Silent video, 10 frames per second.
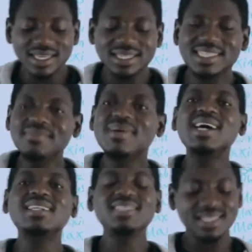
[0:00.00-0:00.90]

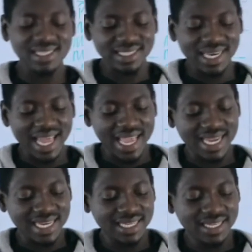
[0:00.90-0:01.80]
Demand is like
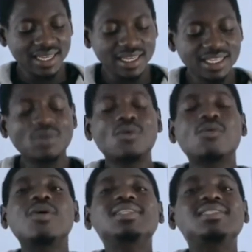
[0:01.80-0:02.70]
the
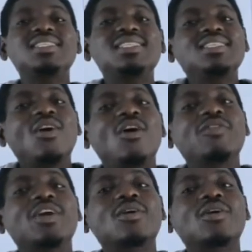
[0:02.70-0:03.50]
quantity of a